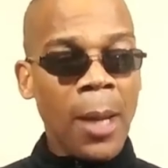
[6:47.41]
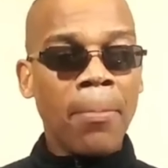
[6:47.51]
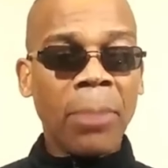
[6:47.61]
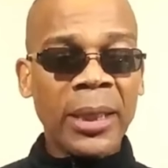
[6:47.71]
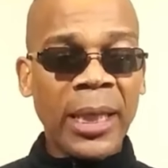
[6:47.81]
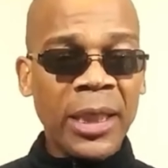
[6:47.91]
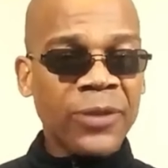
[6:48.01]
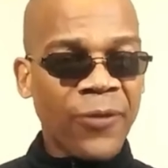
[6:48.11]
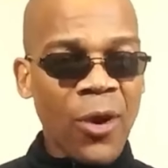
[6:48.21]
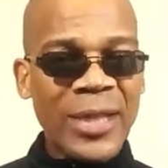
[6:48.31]
But it
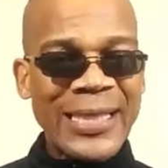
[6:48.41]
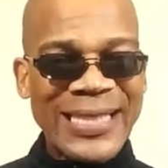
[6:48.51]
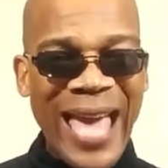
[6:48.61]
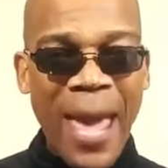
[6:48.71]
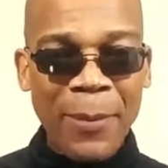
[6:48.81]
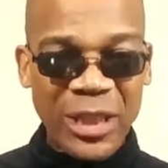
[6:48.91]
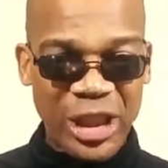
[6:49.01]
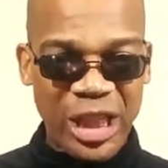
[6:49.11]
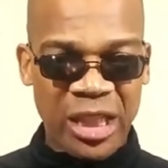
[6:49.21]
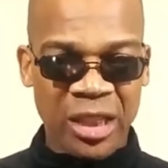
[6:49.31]
is very
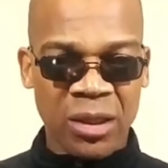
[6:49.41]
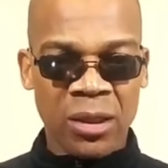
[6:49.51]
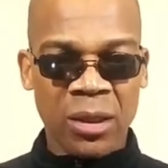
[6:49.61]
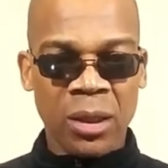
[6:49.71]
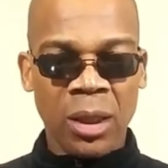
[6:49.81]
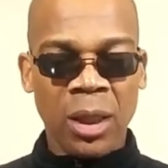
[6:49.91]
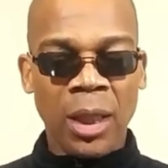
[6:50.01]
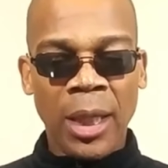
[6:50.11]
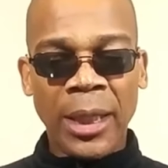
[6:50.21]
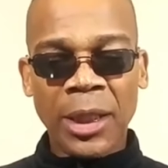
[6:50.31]
damaging.
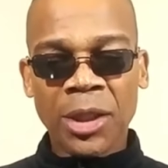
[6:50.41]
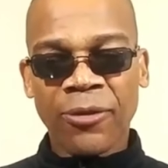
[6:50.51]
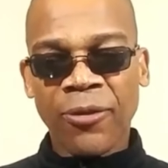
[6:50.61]
And it